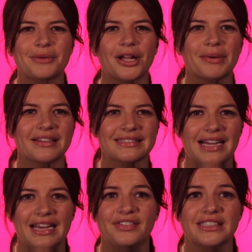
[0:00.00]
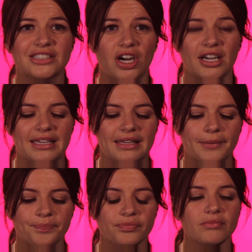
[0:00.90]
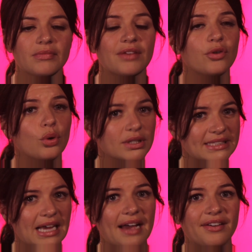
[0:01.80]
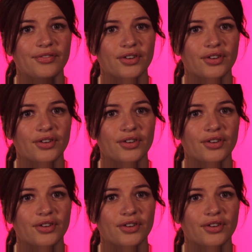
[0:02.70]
him all about his life, he's talking. Of course, I have